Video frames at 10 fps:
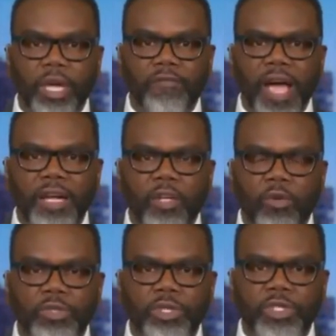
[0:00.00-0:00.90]
In fact,
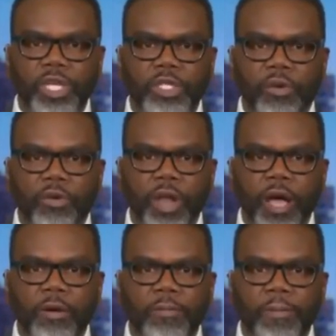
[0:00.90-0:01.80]
closer to 600
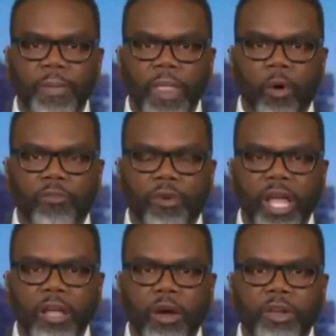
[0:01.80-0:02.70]
now, over
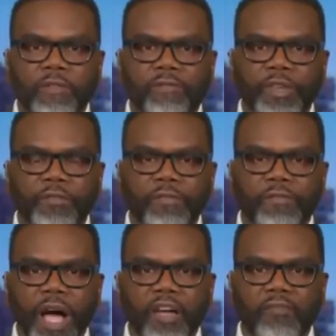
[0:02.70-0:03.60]

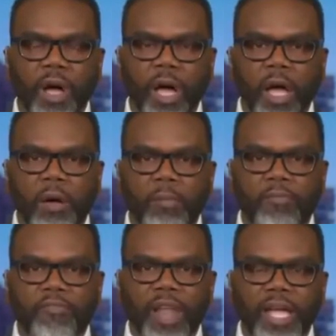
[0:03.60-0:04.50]
855
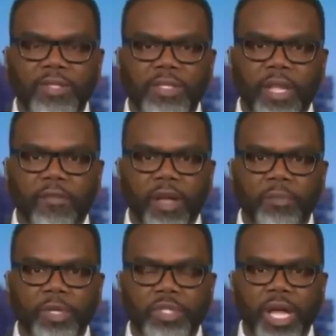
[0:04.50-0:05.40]
flights that have come to
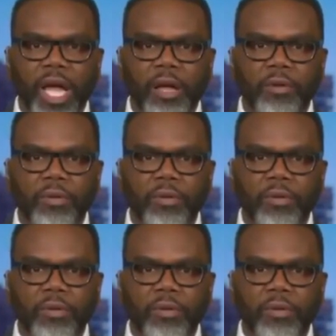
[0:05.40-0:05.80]
Chicago.